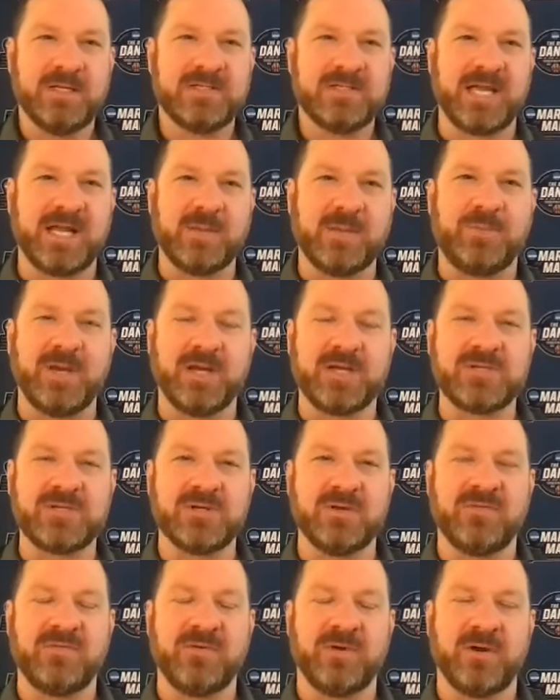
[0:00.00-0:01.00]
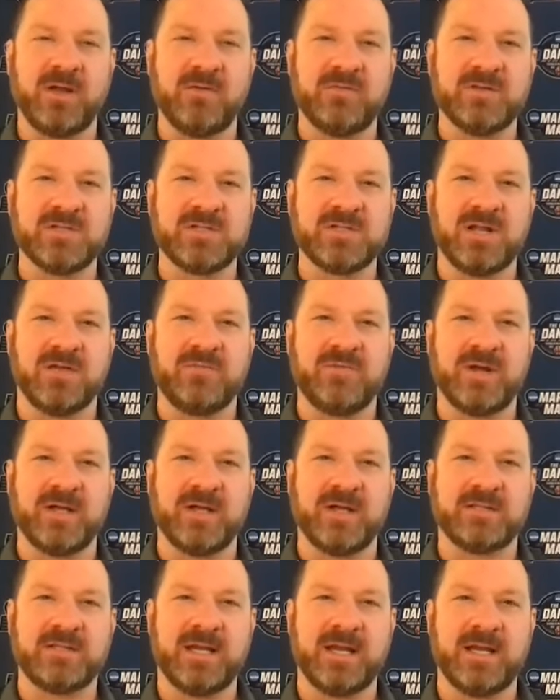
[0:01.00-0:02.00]
take a picture in front of it and stuff
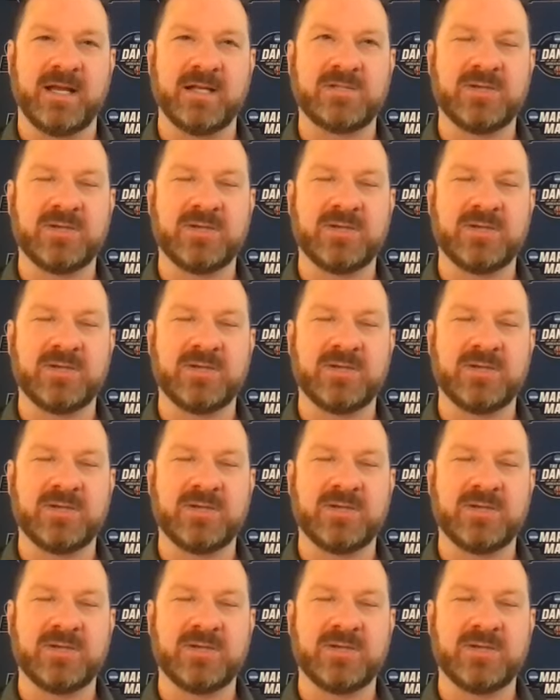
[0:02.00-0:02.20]
like that.